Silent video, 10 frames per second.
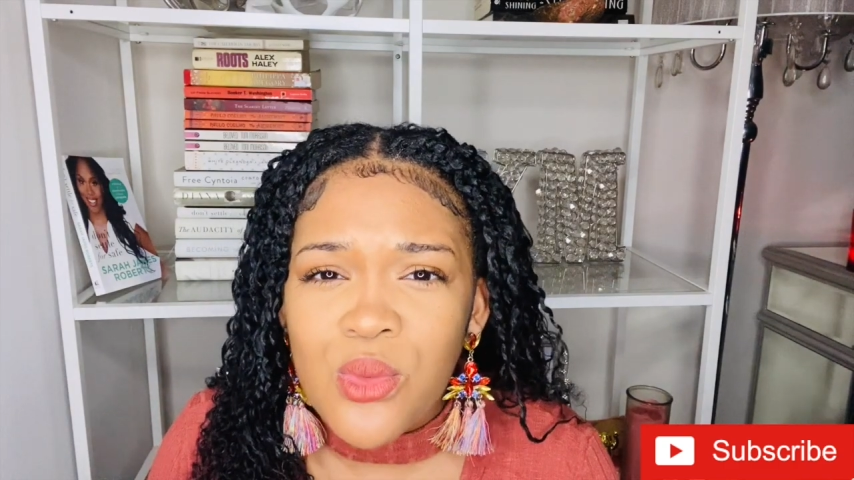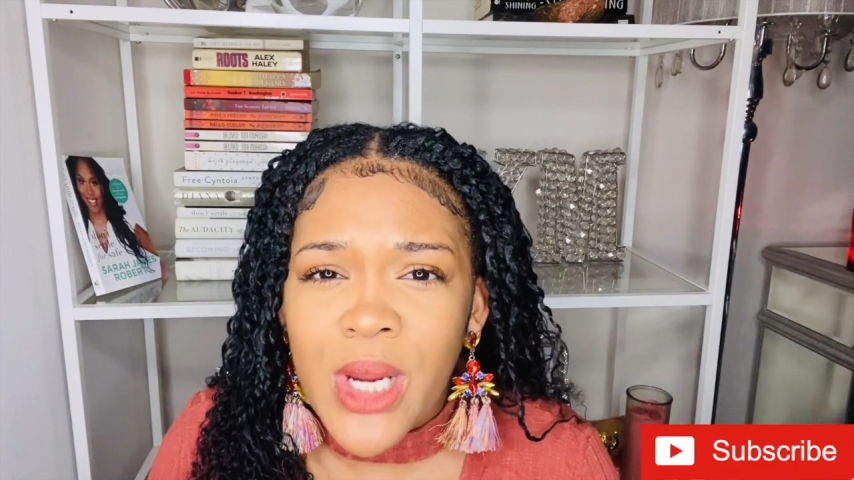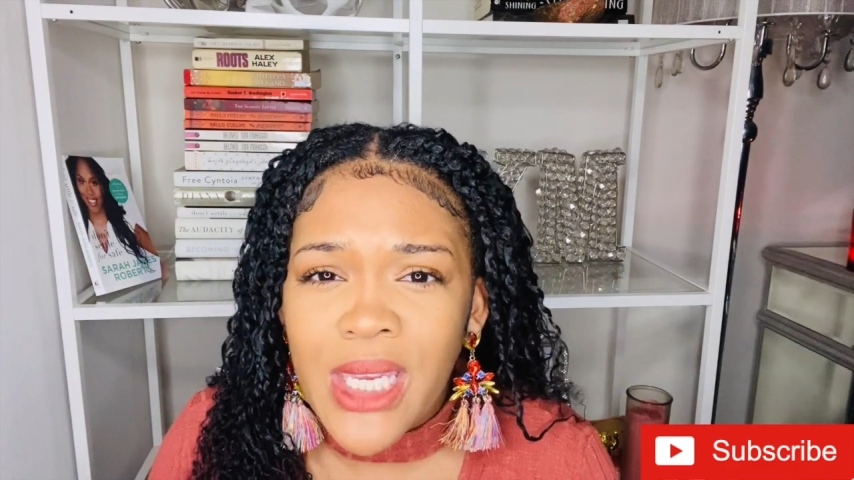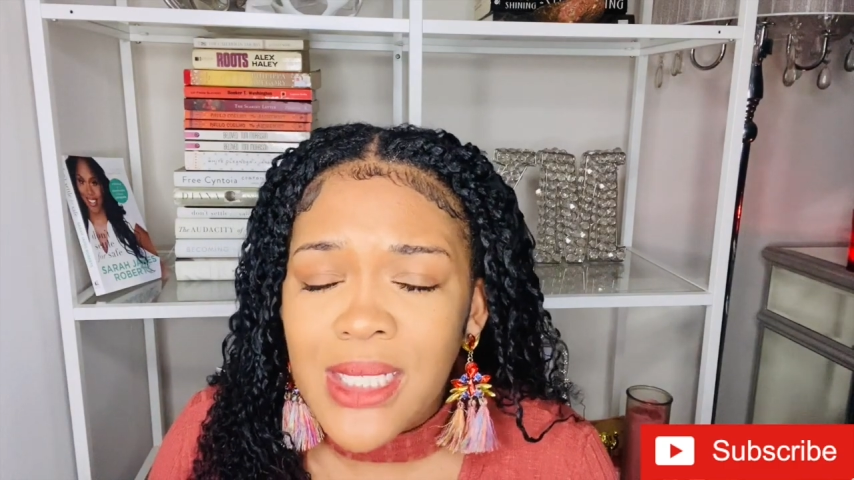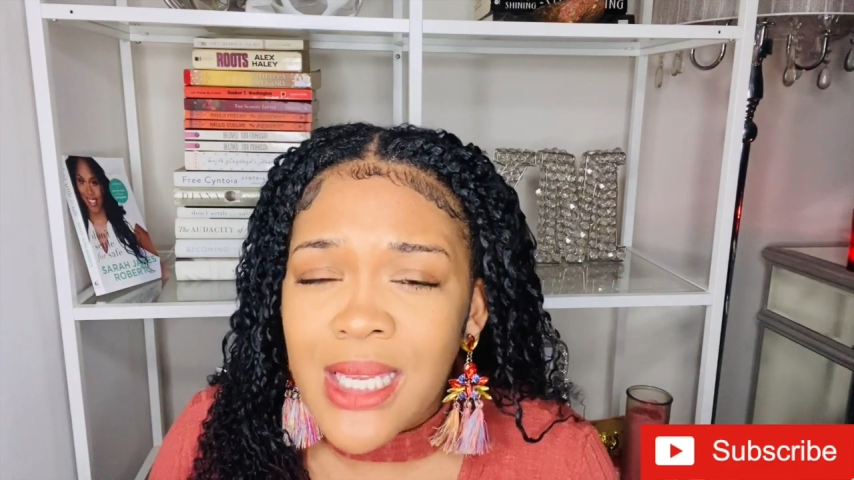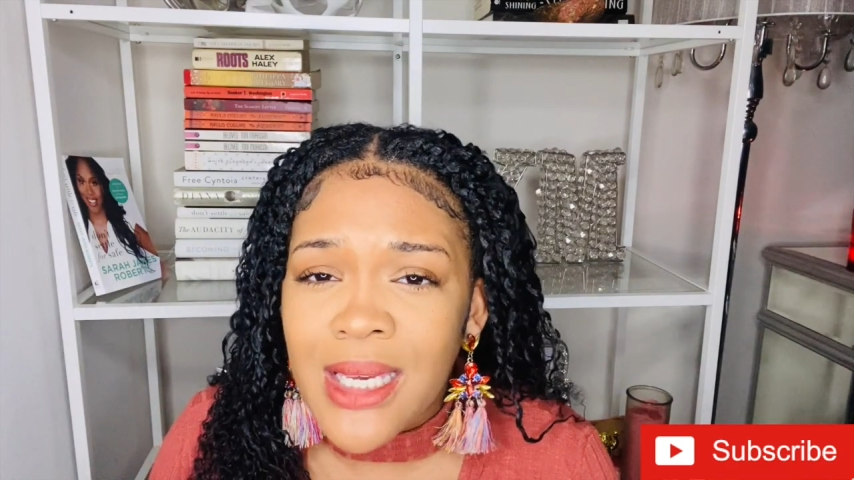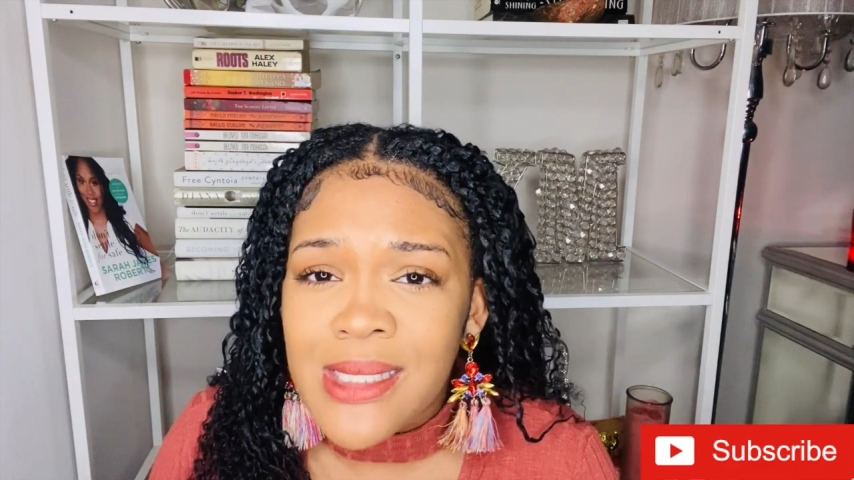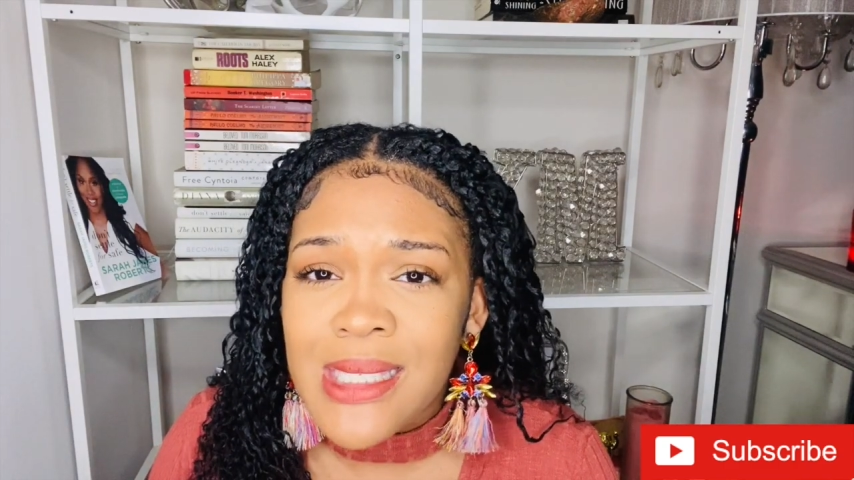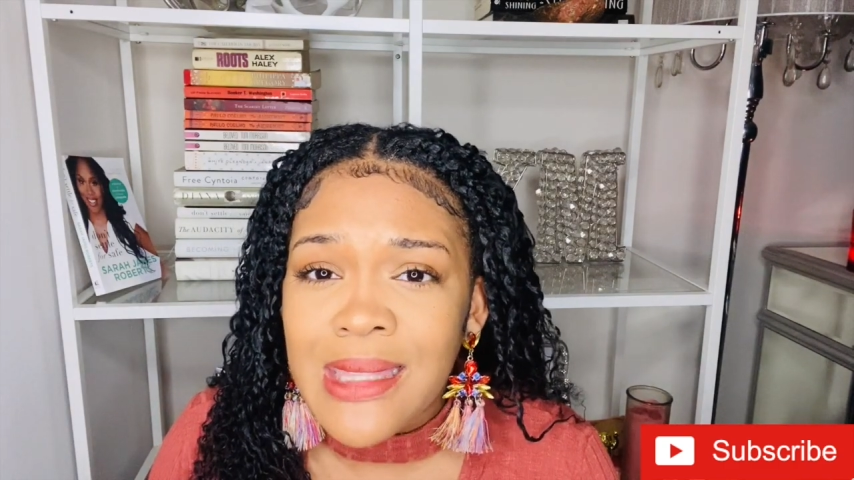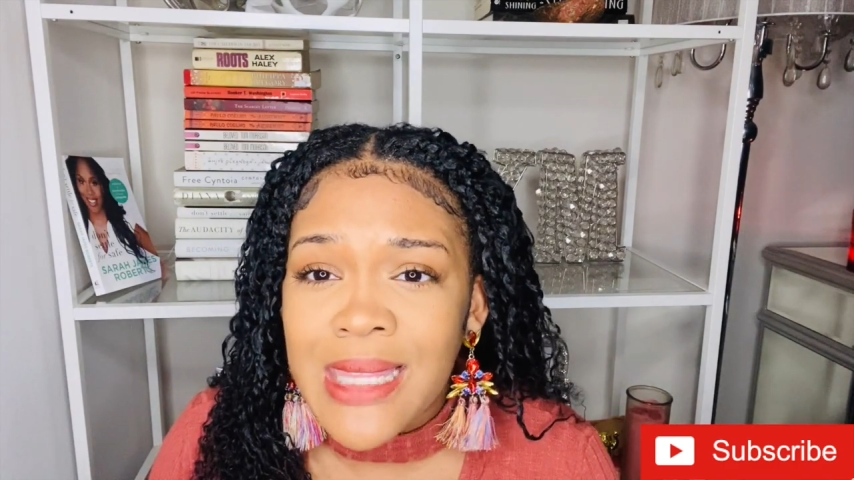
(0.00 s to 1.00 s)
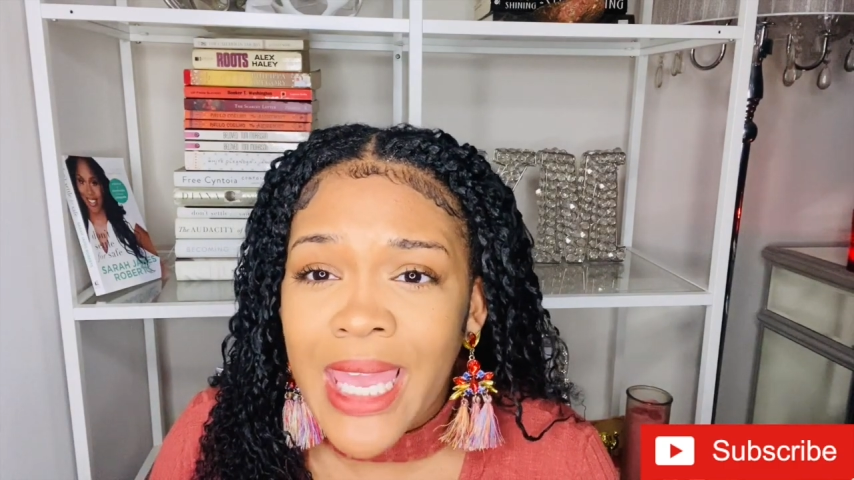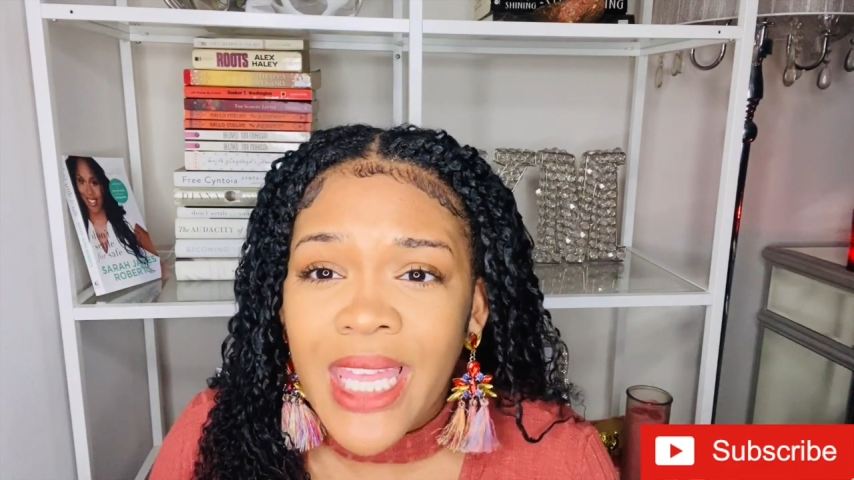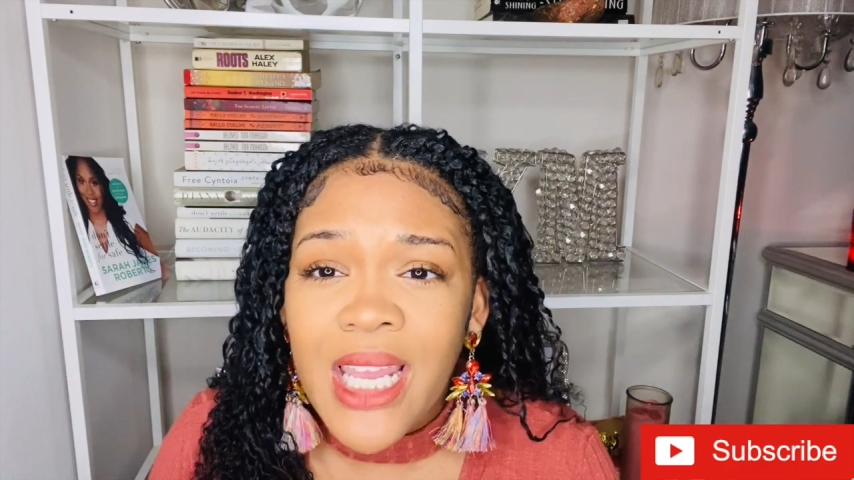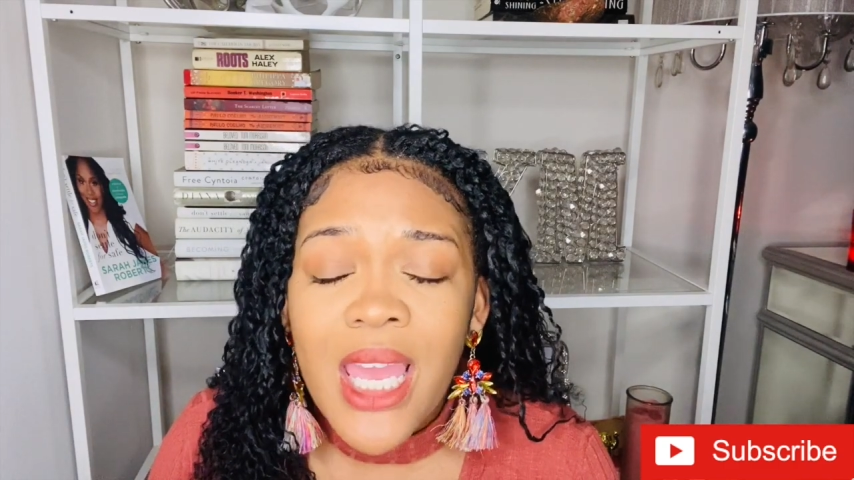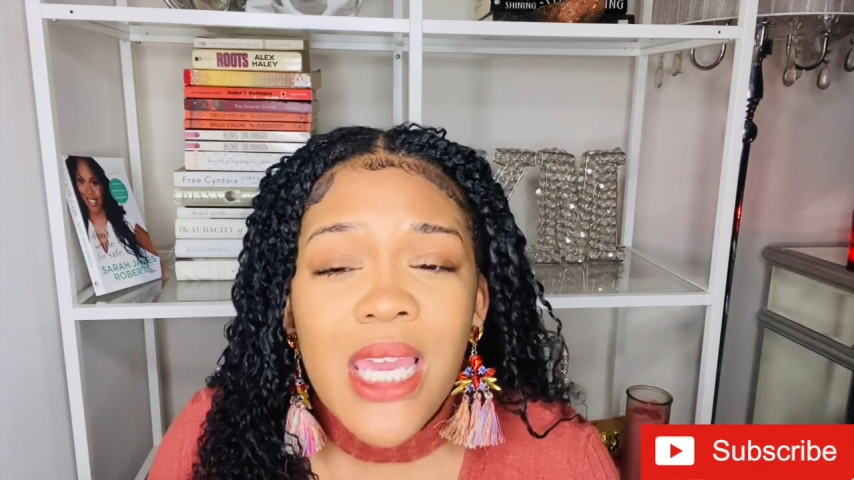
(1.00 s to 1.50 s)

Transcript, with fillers: recognizing that